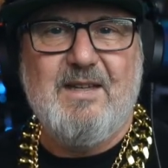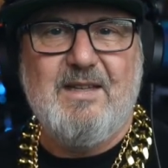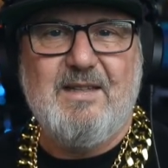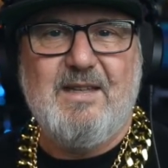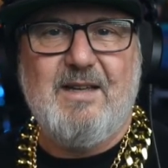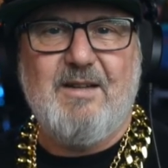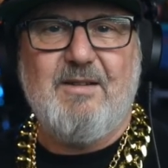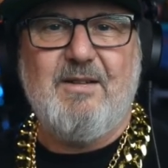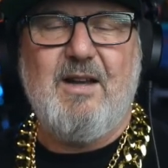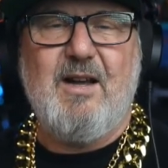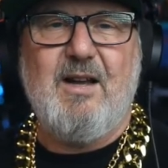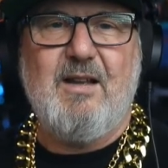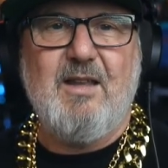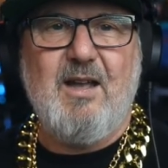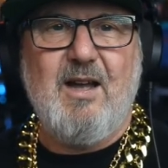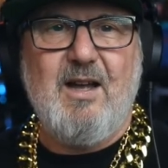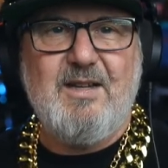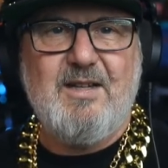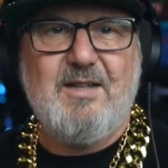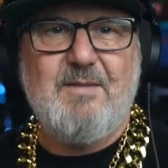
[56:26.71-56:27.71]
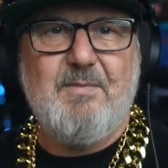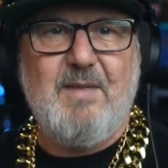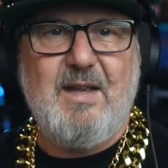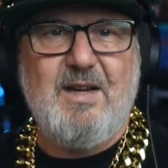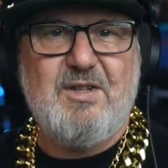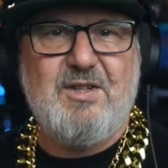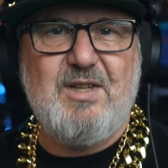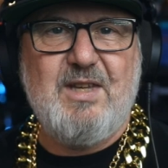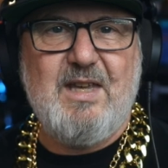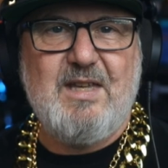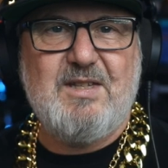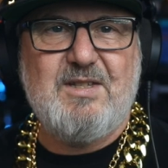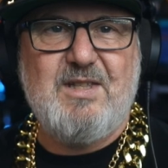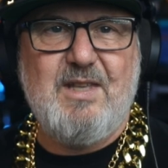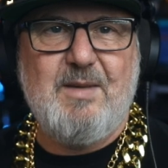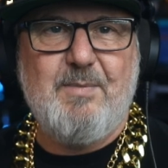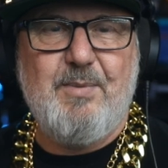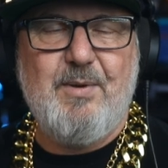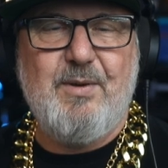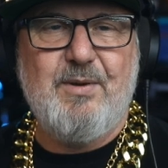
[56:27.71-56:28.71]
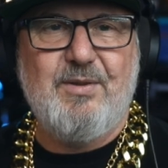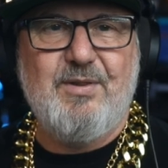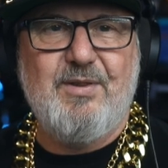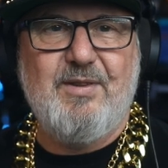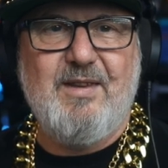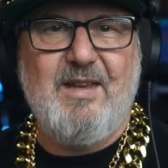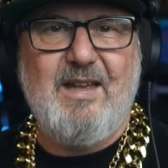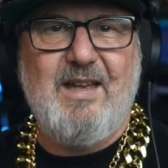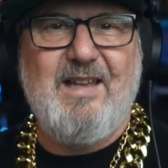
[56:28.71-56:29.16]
Now, I didn't manage to get to their booth.